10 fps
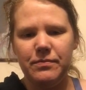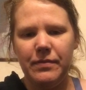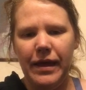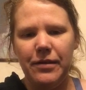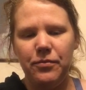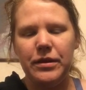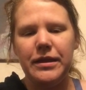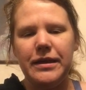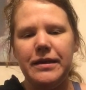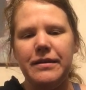like
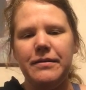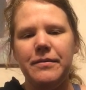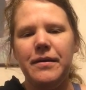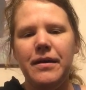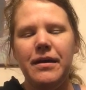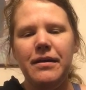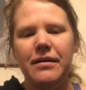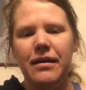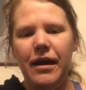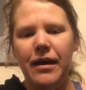really
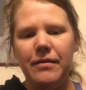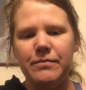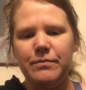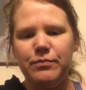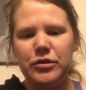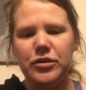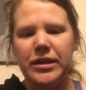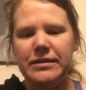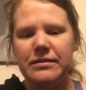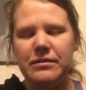
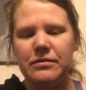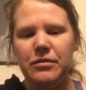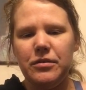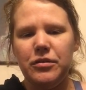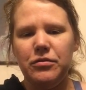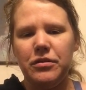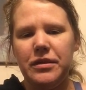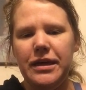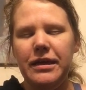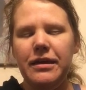portrays to you to
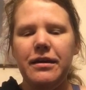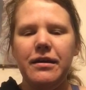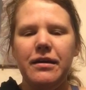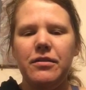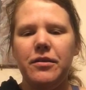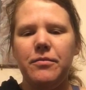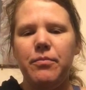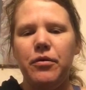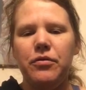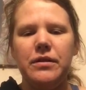think. They're
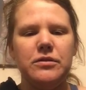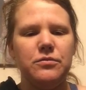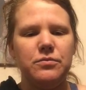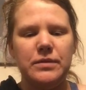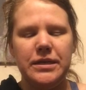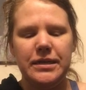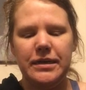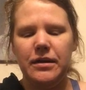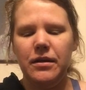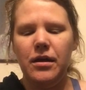both into
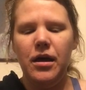reading.